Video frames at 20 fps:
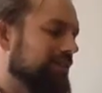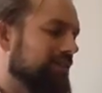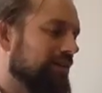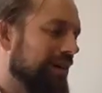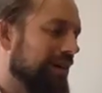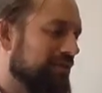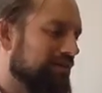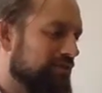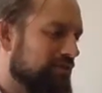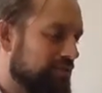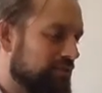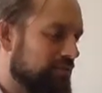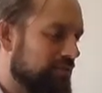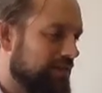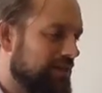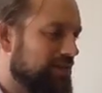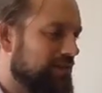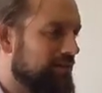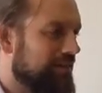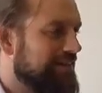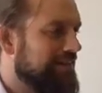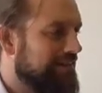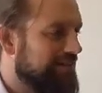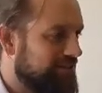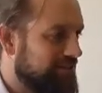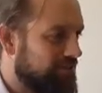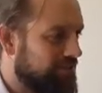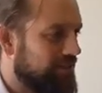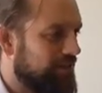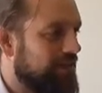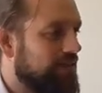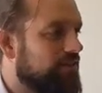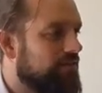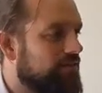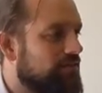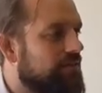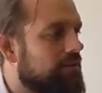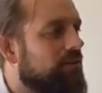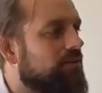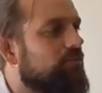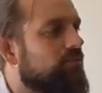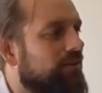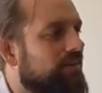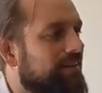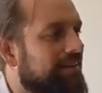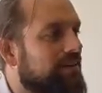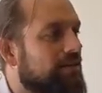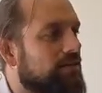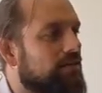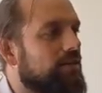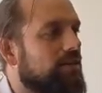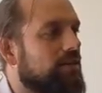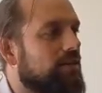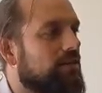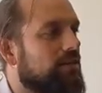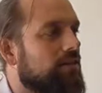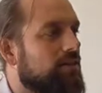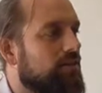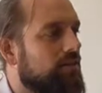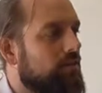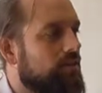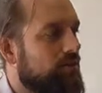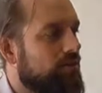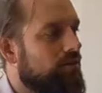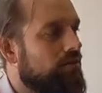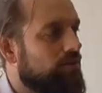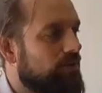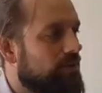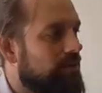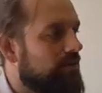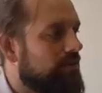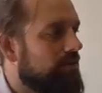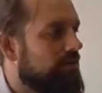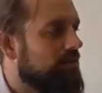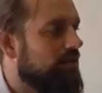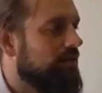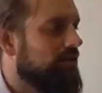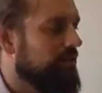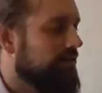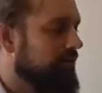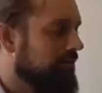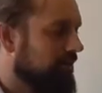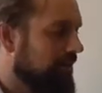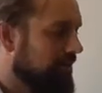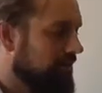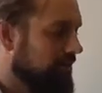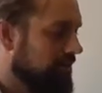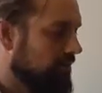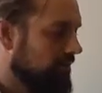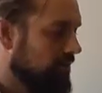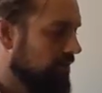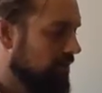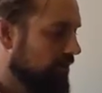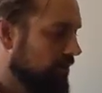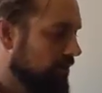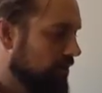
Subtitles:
to have some independence and creativity in what they're doing within a science lesson.